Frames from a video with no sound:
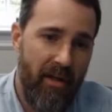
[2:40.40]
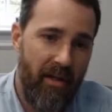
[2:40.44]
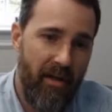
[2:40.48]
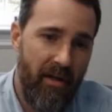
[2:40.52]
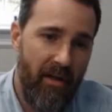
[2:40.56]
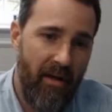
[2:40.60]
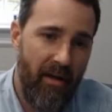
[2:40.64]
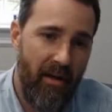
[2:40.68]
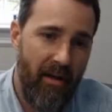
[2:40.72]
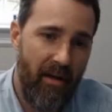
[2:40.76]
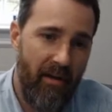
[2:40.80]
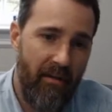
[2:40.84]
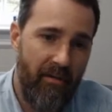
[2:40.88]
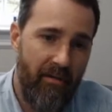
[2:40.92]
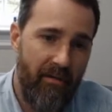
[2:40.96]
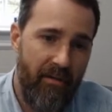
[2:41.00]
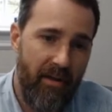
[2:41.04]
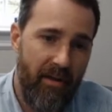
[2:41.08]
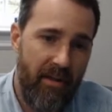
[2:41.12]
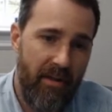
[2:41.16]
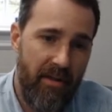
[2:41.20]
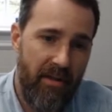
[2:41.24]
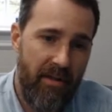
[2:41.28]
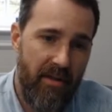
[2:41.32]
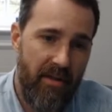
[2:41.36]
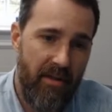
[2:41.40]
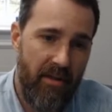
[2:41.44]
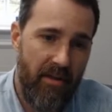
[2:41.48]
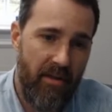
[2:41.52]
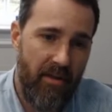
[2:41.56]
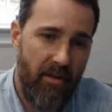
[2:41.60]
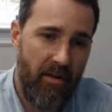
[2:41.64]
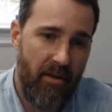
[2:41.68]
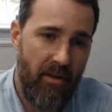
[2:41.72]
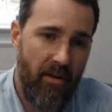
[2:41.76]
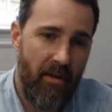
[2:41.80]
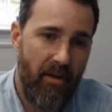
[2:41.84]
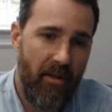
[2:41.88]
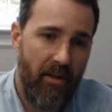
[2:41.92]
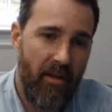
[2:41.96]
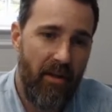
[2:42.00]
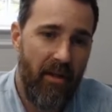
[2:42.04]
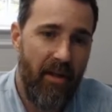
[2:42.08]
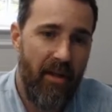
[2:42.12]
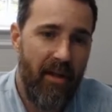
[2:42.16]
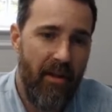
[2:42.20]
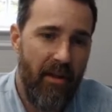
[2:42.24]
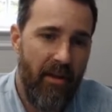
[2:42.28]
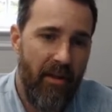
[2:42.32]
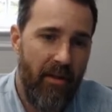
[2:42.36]
here of this skull,
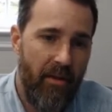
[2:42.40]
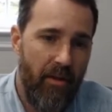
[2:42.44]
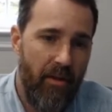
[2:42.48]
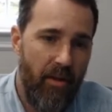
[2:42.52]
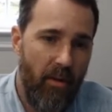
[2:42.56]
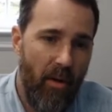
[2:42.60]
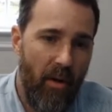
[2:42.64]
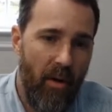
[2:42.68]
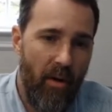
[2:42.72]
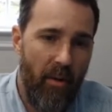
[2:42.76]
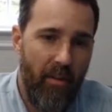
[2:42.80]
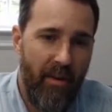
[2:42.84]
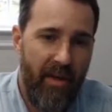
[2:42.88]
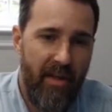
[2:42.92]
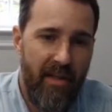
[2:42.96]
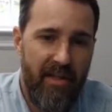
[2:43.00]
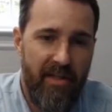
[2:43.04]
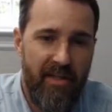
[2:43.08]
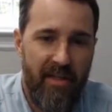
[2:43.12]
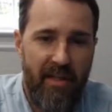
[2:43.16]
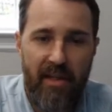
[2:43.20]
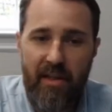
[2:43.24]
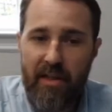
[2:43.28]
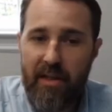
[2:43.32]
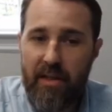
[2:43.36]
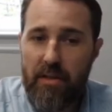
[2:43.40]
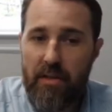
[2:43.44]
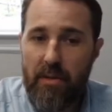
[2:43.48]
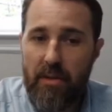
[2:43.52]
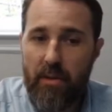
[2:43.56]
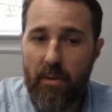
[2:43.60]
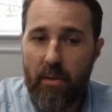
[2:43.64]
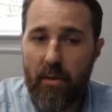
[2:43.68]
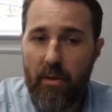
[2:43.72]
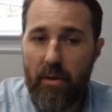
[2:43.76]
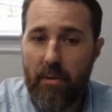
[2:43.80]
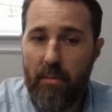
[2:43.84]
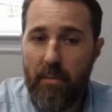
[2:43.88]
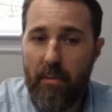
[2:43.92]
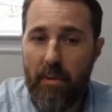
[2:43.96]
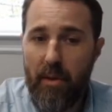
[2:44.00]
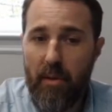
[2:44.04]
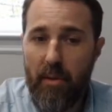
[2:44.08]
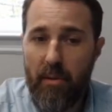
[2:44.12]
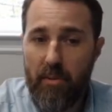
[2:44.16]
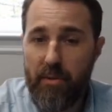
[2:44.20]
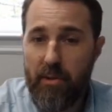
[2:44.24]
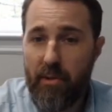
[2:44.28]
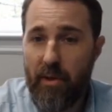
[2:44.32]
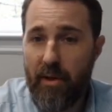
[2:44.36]
you always see these two little
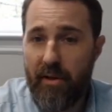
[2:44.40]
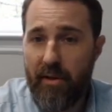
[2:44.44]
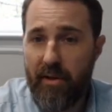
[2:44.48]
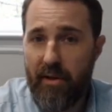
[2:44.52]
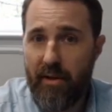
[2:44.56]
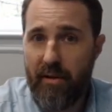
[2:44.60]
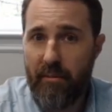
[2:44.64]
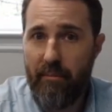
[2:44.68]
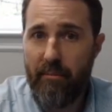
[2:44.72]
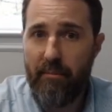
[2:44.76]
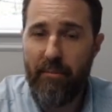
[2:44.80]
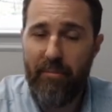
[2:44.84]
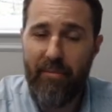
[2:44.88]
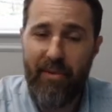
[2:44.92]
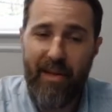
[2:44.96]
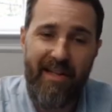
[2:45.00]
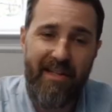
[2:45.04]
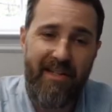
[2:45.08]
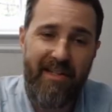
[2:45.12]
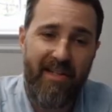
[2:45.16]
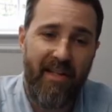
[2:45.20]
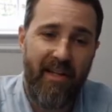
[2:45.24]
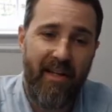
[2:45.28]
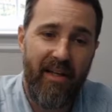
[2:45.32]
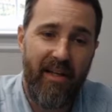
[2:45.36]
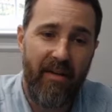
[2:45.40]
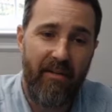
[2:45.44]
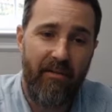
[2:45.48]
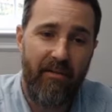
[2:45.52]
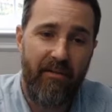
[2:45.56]
bones right there. That's the